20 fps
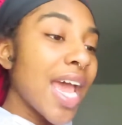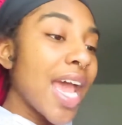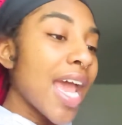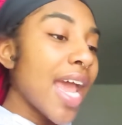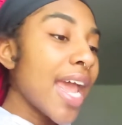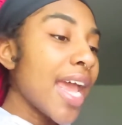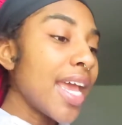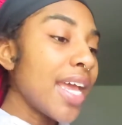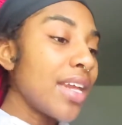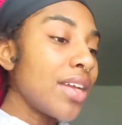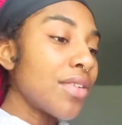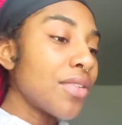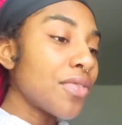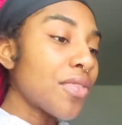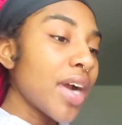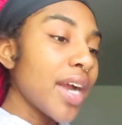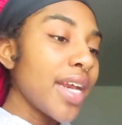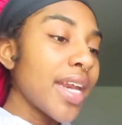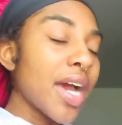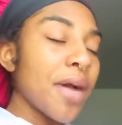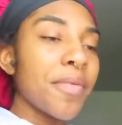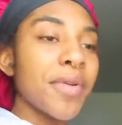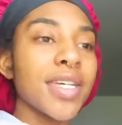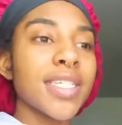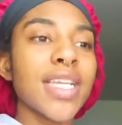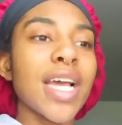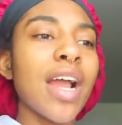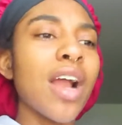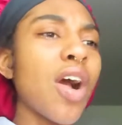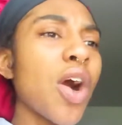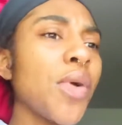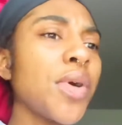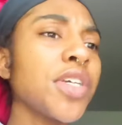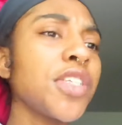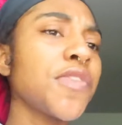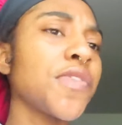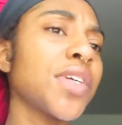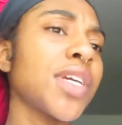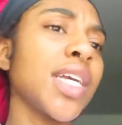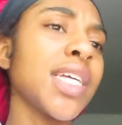And right now, because I always
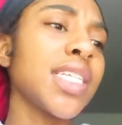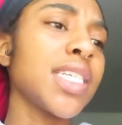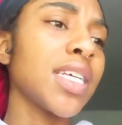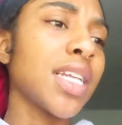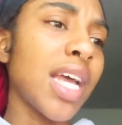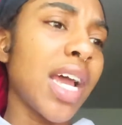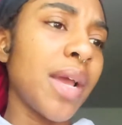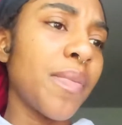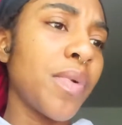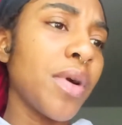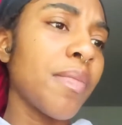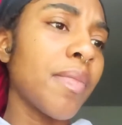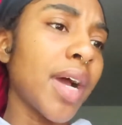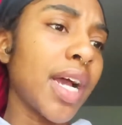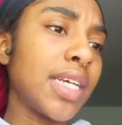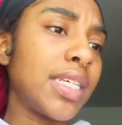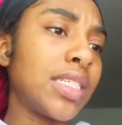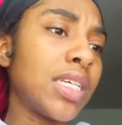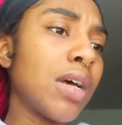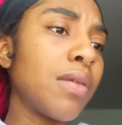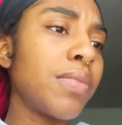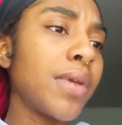forget to like put my sub